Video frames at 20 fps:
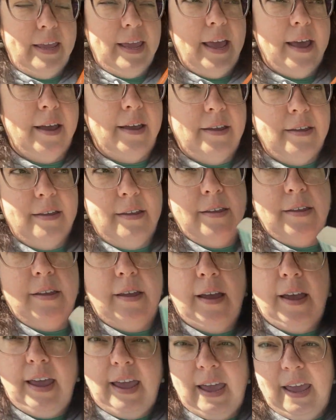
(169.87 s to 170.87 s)
Yeah.
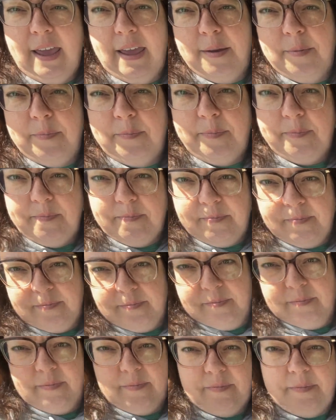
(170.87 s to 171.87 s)
Anyway.
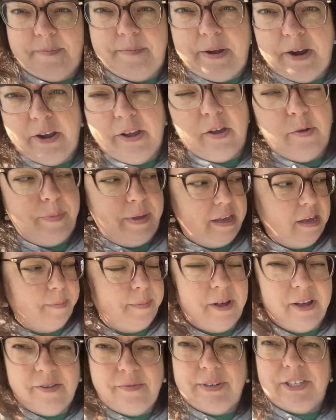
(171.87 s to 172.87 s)
A Mary Kubica
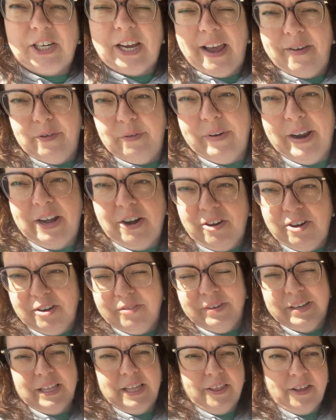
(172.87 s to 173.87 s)
book, which I haven't read her in
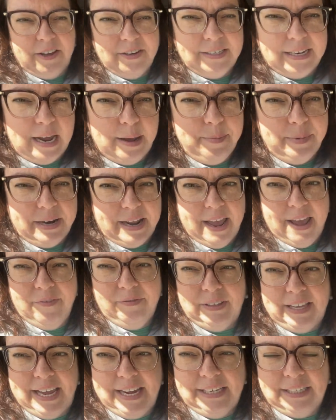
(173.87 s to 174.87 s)
a really long time, but I
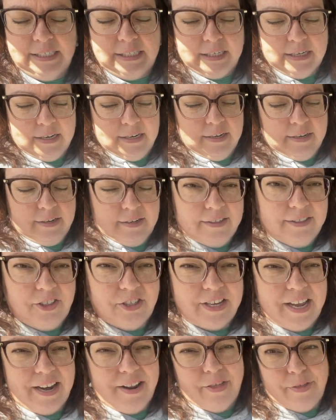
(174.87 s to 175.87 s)
have liked.
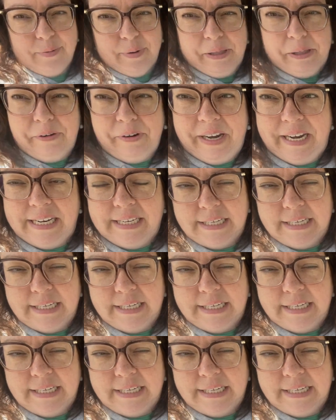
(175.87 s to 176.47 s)
It's kind of thrillery